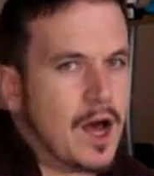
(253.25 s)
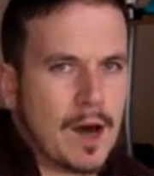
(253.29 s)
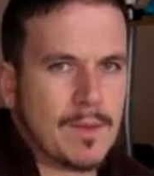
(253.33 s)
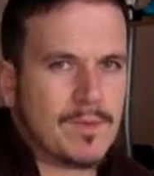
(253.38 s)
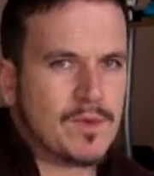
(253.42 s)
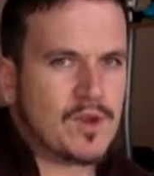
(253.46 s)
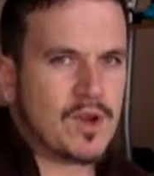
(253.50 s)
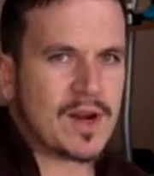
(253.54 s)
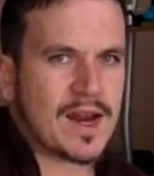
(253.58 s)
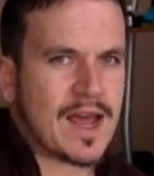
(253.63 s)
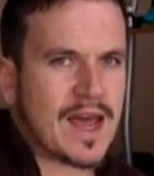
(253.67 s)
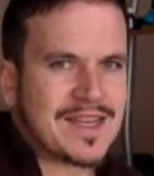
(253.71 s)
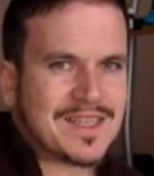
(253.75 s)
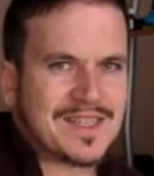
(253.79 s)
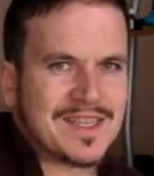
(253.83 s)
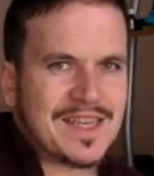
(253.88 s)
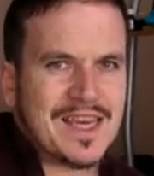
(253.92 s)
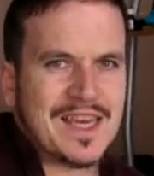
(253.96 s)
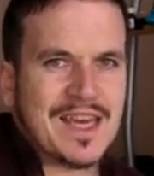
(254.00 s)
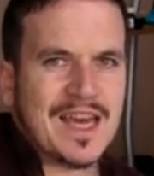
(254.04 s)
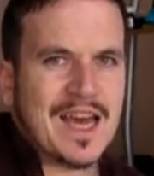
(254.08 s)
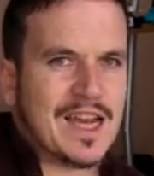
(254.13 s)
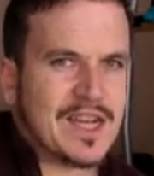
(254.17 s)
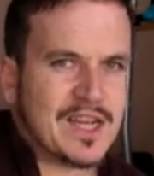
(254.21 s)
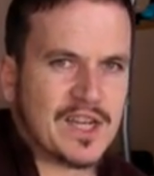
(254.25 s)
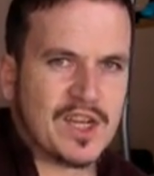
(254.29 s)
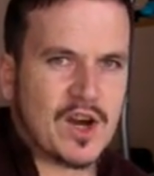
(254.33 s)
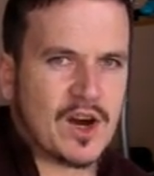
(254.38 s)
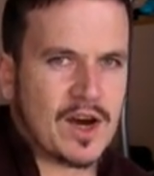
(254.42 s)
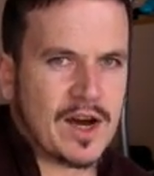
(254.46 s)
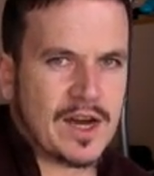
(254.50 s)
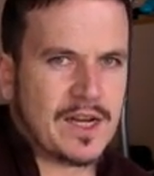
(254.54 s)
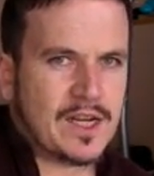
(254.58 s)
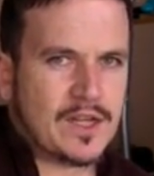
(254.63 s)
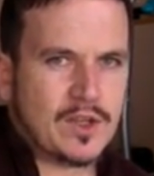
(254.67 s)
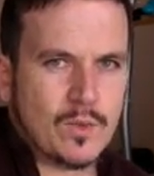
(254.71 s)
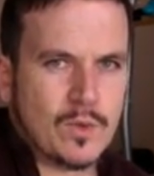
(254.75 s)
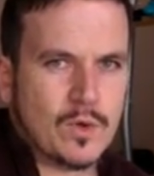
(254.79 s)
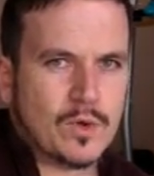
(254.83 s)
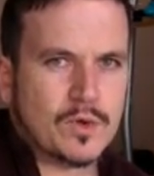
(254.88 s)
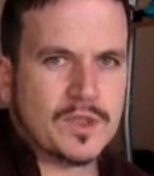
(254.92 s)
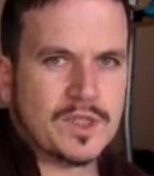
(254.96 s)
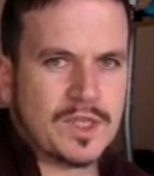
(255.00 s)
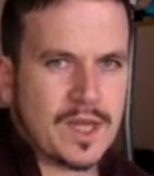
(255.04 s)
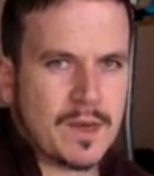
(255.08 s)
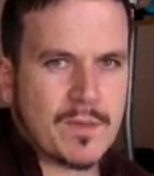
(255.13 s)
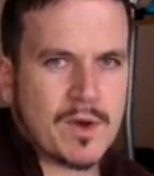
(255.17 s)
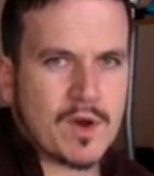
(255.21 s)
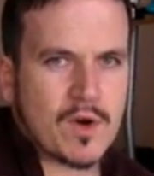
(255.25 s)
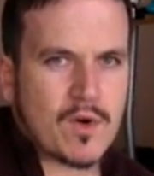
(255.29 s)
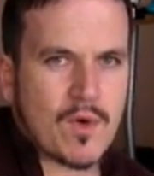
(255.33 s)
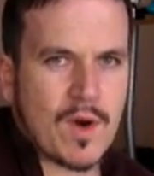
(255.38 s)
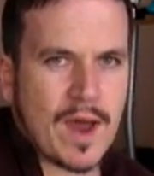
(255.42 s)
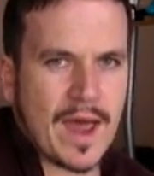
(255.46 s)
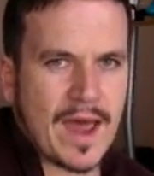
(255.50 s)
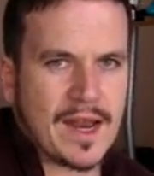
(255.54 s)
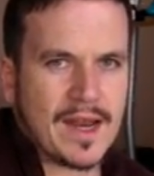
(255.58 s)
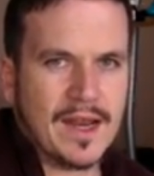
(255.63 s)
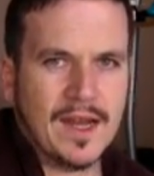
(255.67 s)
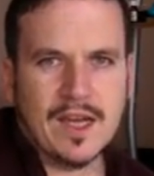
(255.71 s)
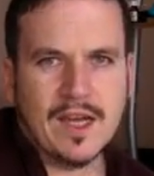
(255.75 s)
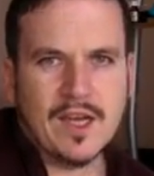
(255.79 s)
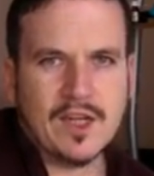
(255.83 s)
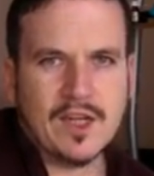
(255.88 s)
I'm not asking a dyed-in-the-wool Democrat